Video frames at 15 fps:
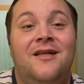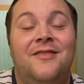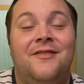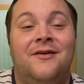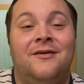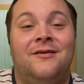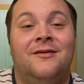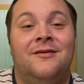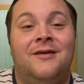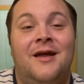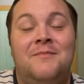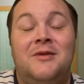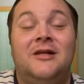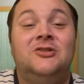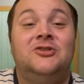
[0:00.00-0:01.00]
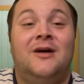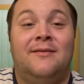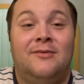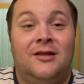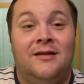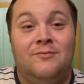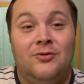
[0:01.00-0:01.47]
The M. Night
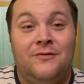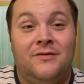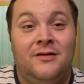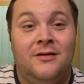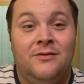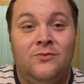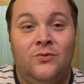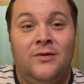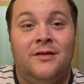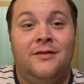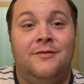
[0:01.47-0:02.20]
Shyamalan movie with